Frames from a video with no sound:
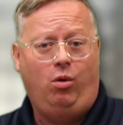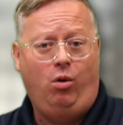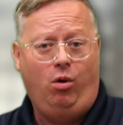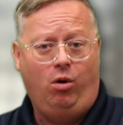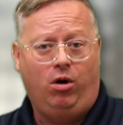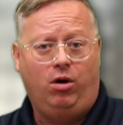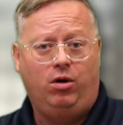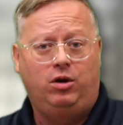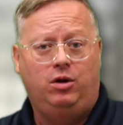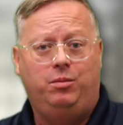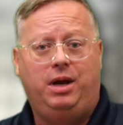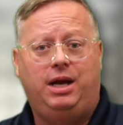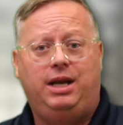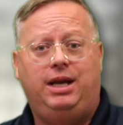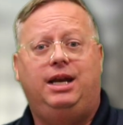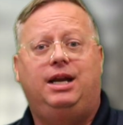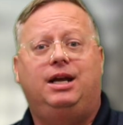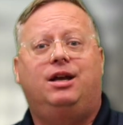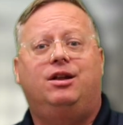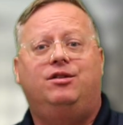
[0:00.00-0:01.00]
or you may
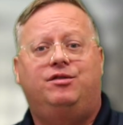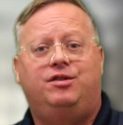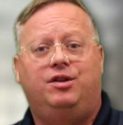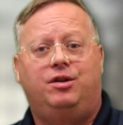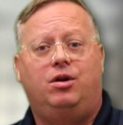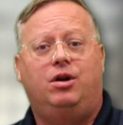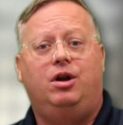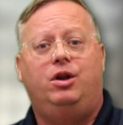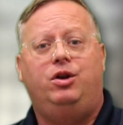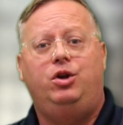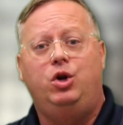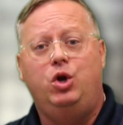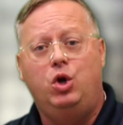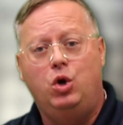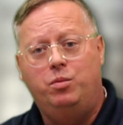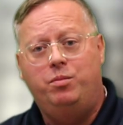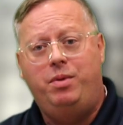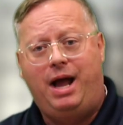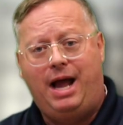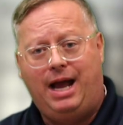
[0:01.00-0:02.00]
need to consider a
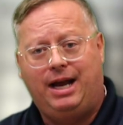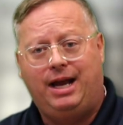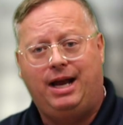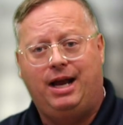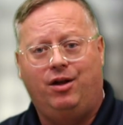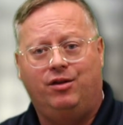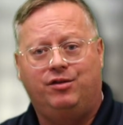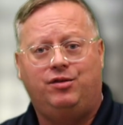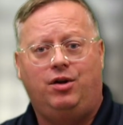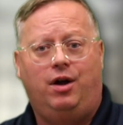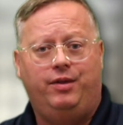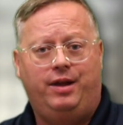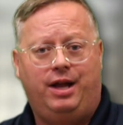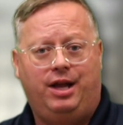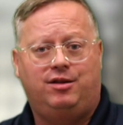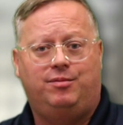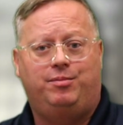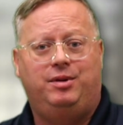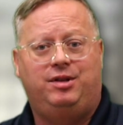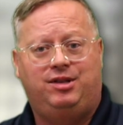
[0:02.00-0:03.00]
new baghouse on
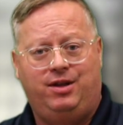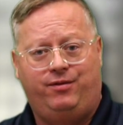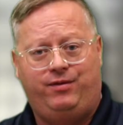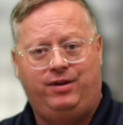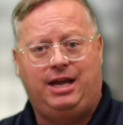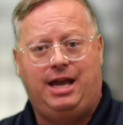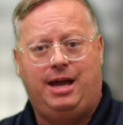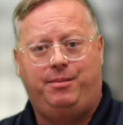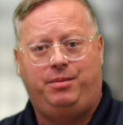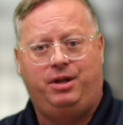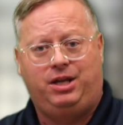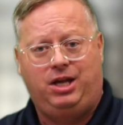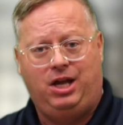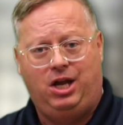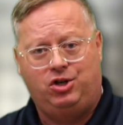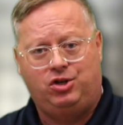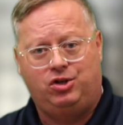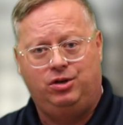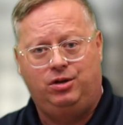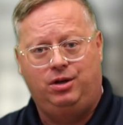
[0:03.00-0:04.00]
that specific
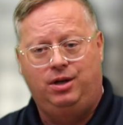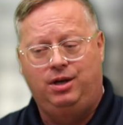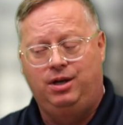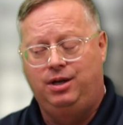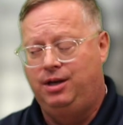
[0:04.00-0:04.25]
application.